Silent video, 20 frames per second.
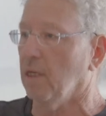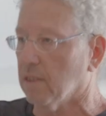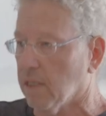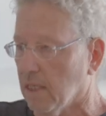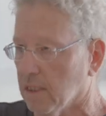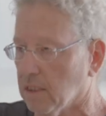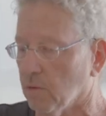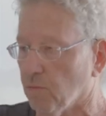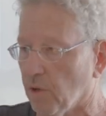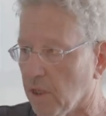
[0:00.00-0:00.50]
it's
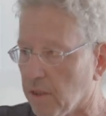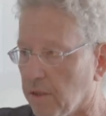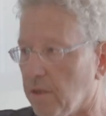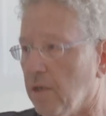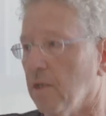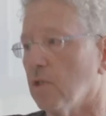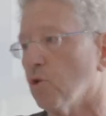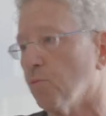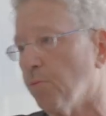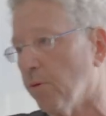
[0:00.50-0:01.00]
less than
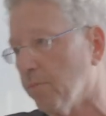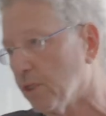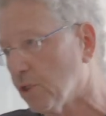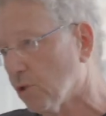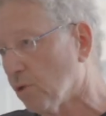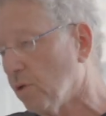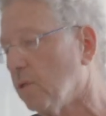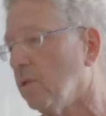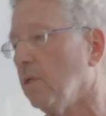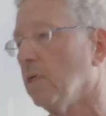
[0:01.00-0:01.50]
one-third,
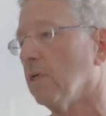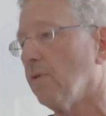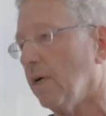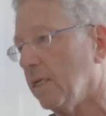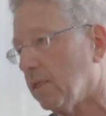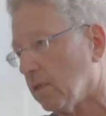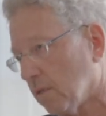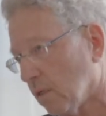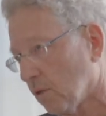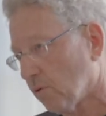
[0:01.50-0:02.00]
supermajority
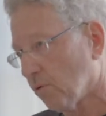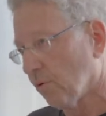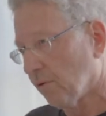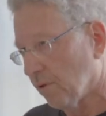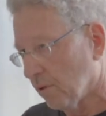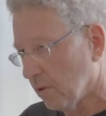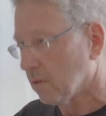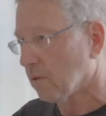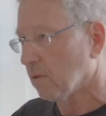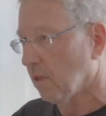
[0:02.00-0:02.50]
greater than
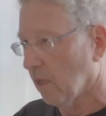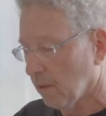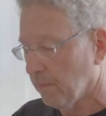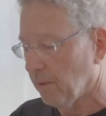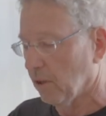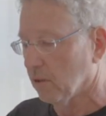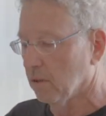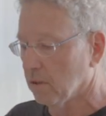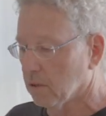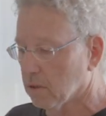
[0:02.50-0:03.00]
two-thirds. Think
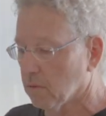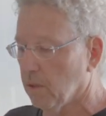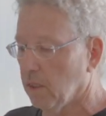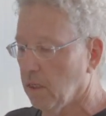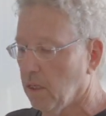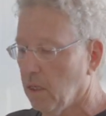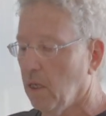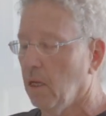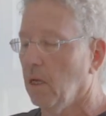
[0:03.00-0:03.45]
about it this way.